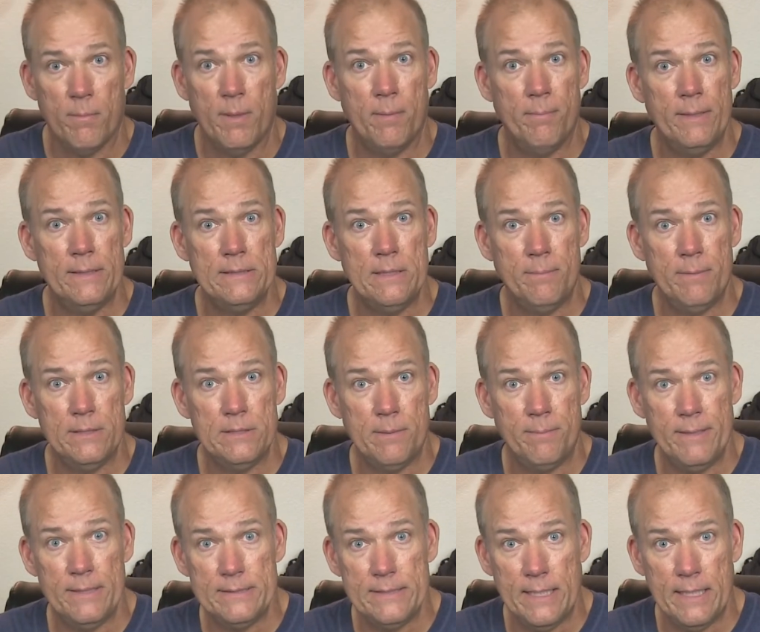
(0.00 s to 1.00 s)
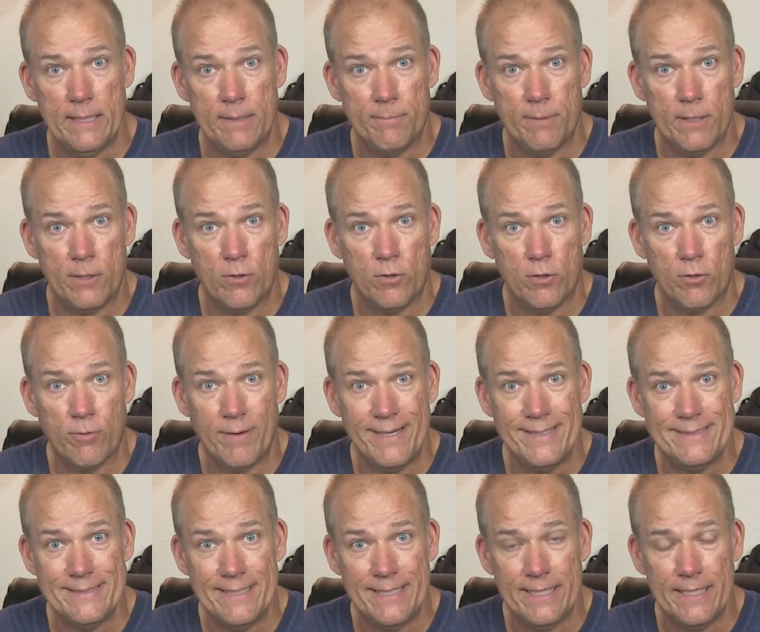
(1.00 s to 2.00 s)
busy, been going
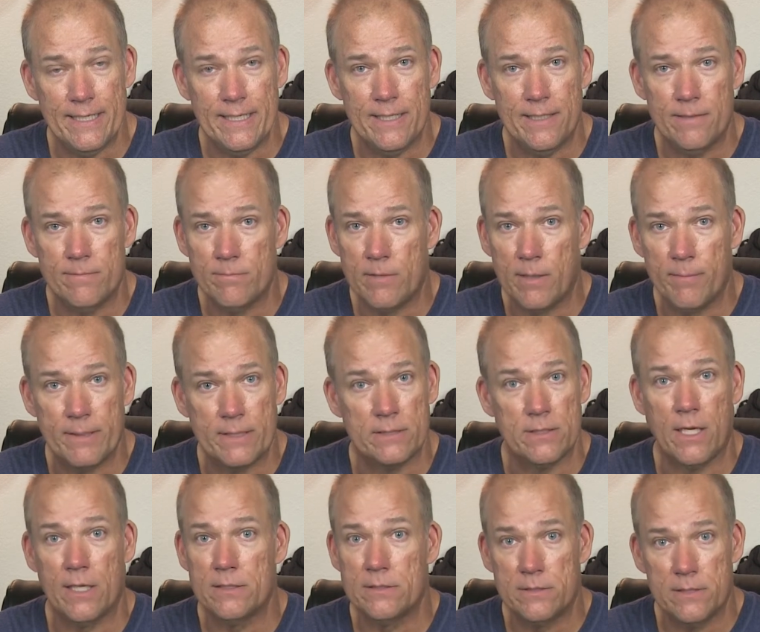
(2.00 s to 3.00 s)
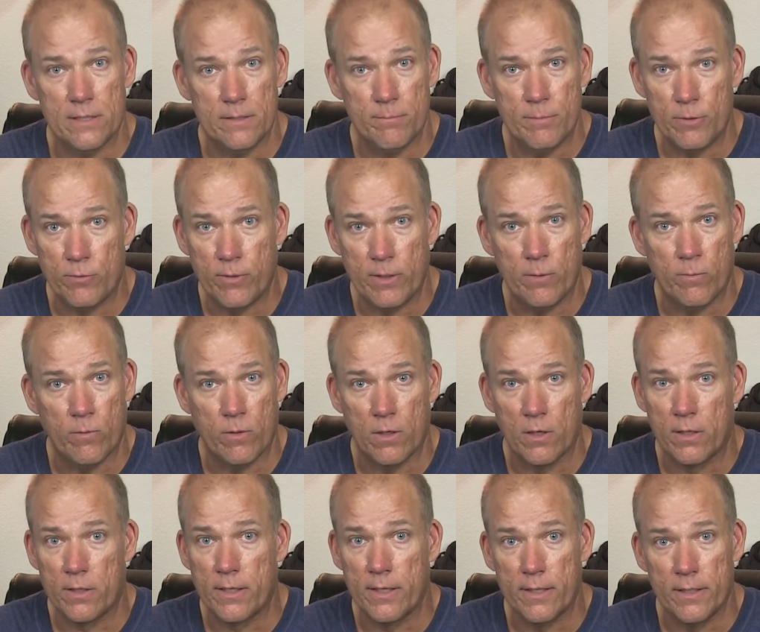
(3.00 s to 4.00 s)
crazy. I'm exhausted between
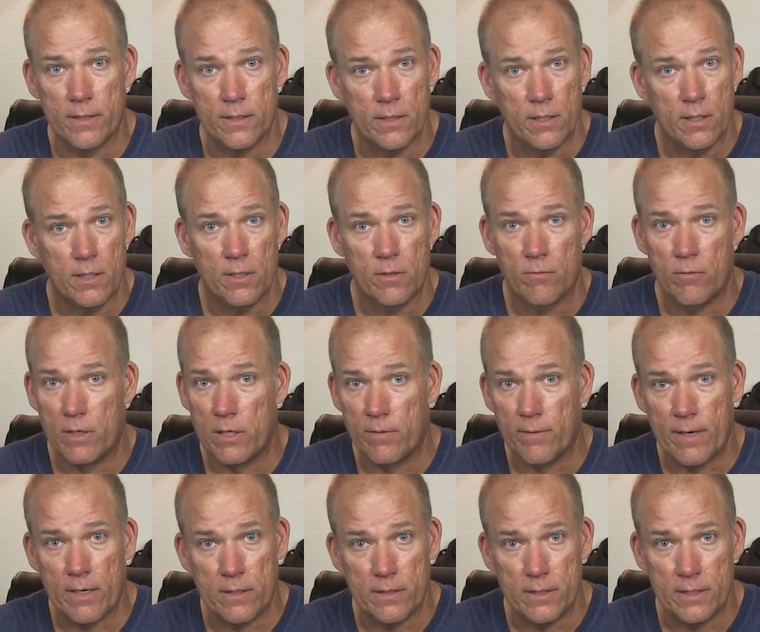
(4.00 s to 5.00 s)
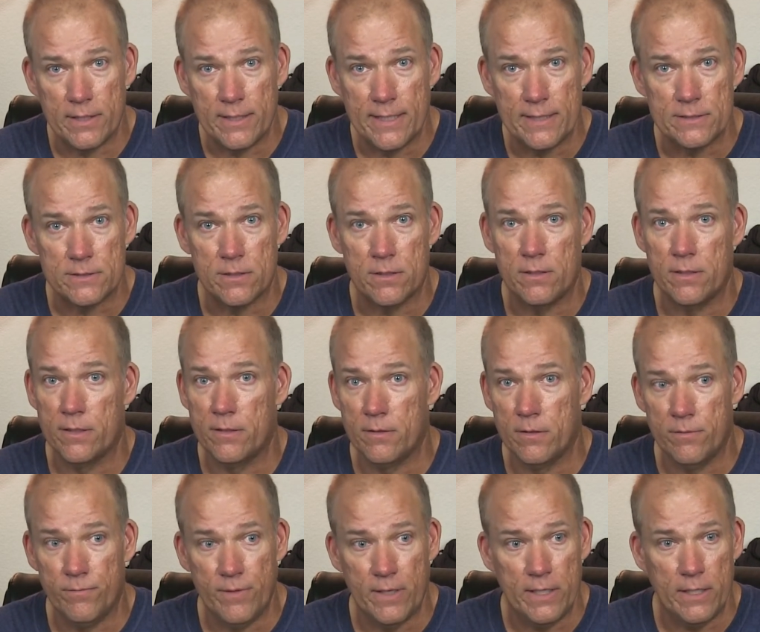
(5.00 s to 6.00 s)
work and running around in the desert
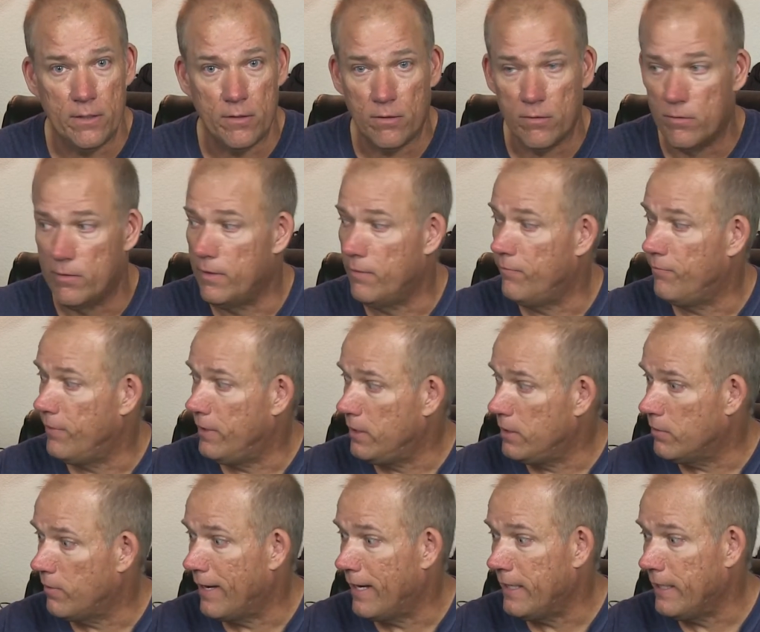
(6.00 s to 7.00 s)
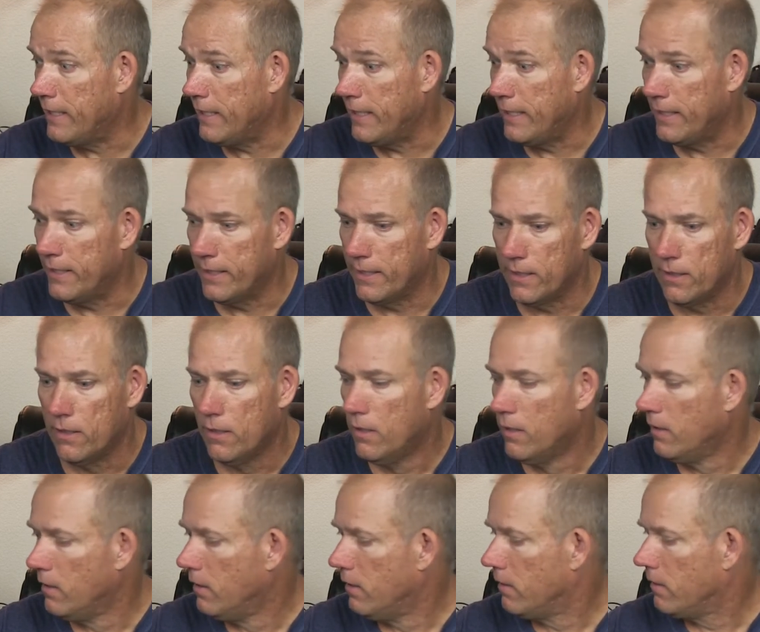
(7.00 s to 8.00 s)
and video editing, and
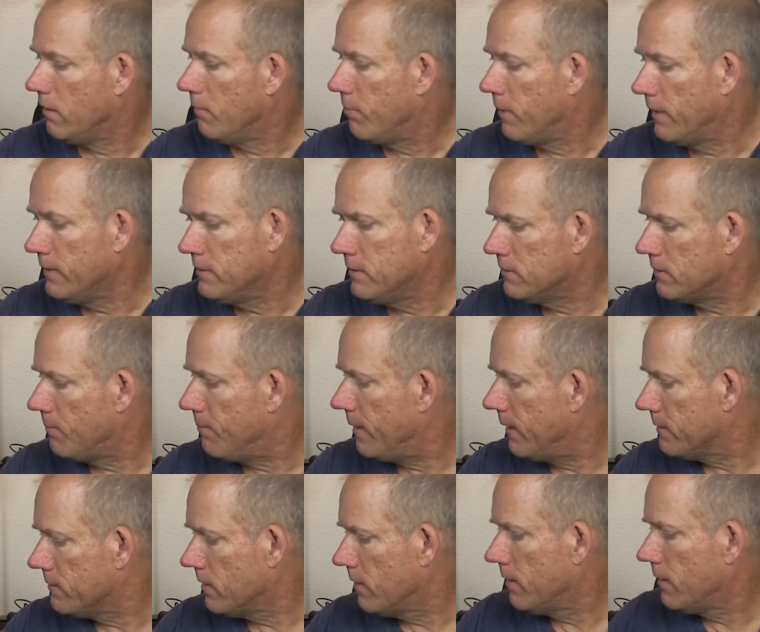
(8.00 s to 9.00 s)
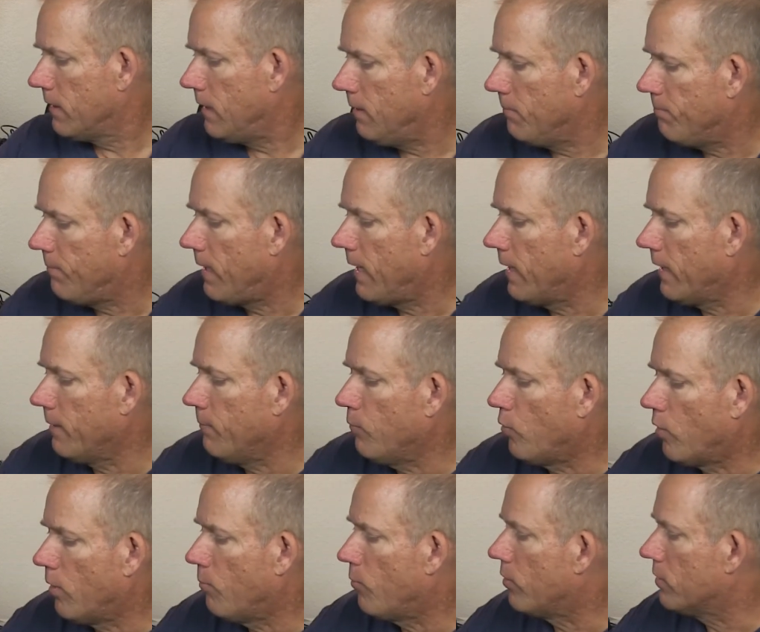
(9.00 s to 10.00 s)
the place is a mess. I keep piling
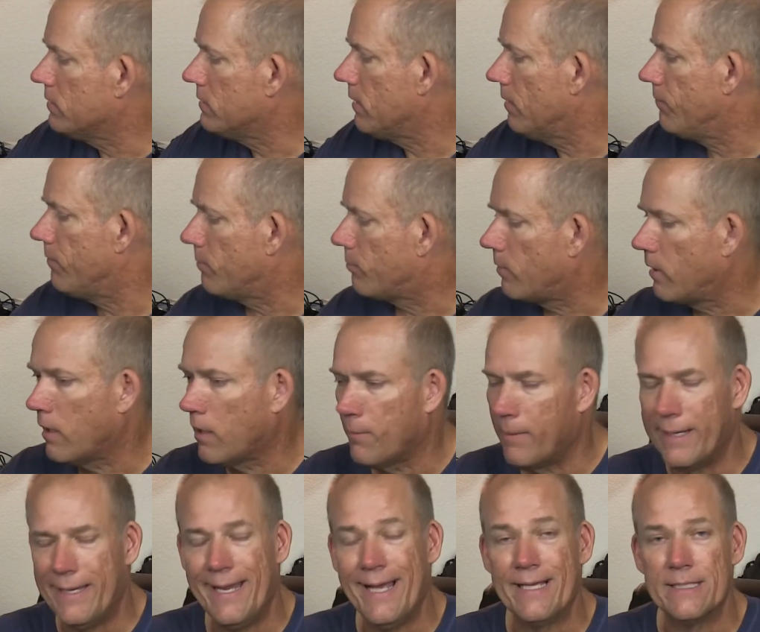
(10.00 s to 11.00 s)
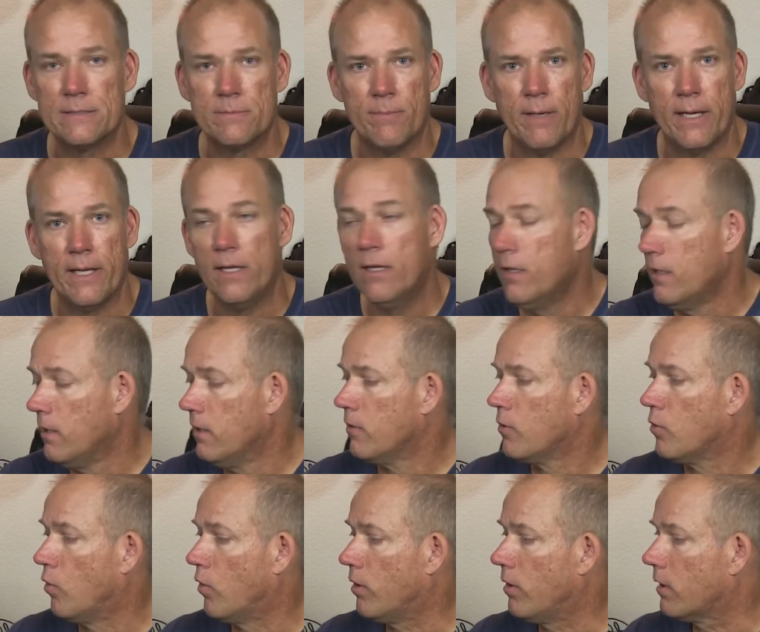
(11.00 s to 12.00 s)
more and more stuff up around on my desk, my
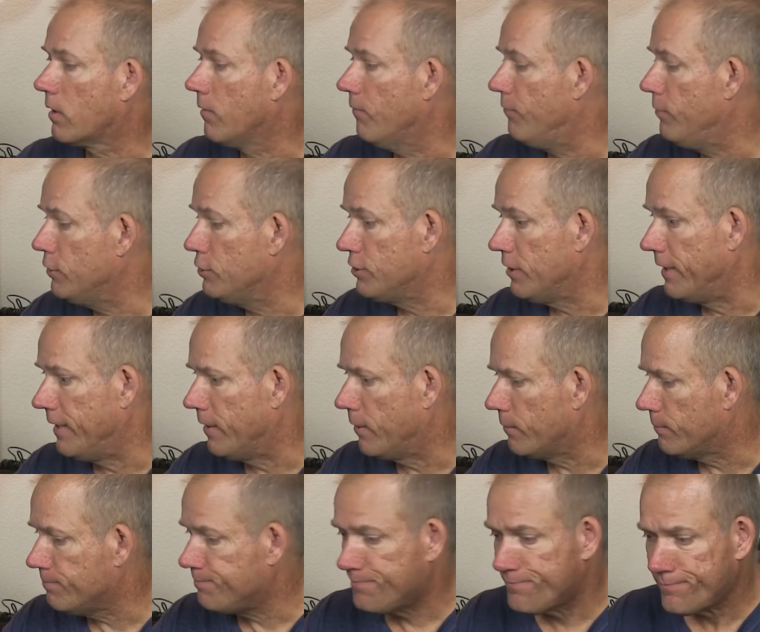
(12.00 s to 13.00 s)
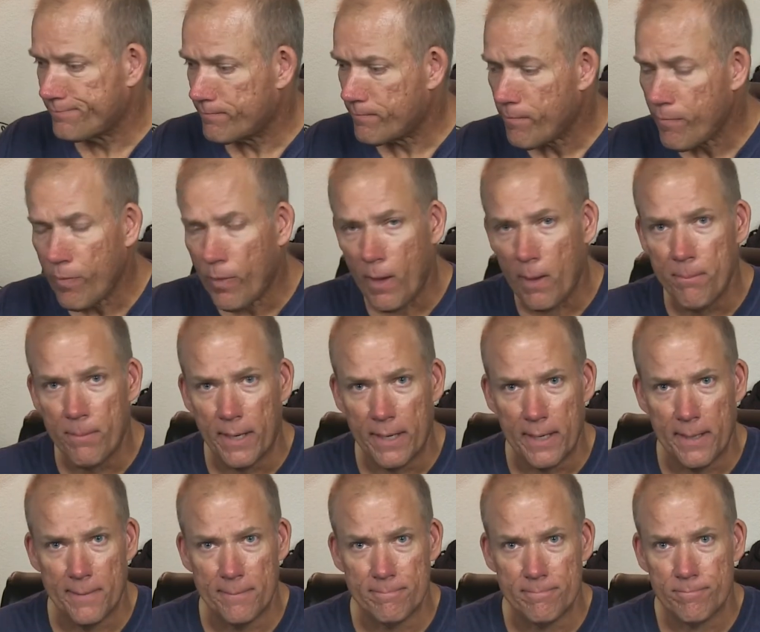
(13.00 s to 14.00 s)
corner of confusion here. But
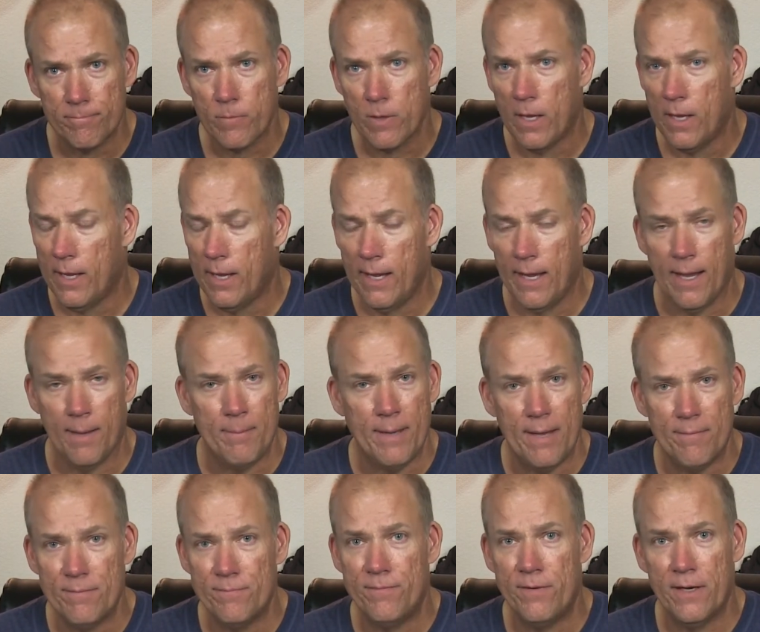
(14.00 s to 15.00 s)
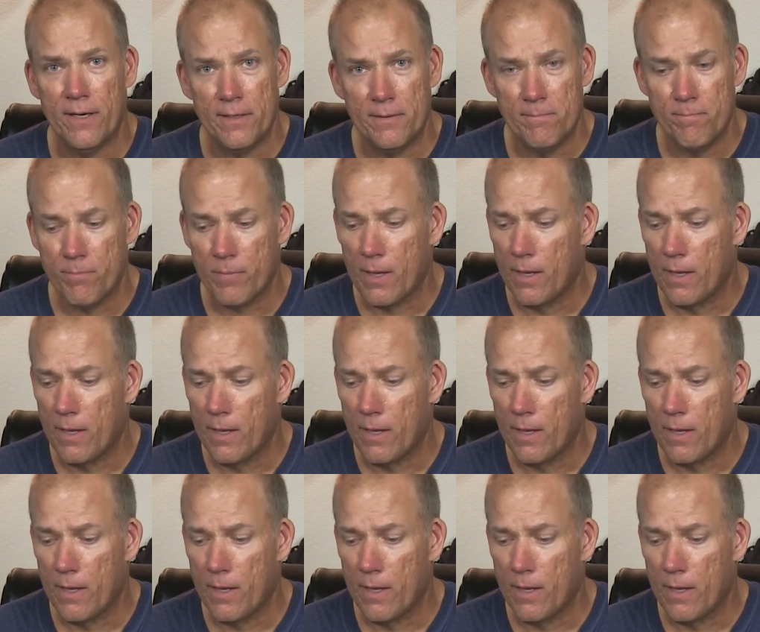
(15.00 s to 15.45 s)
I'm having fun,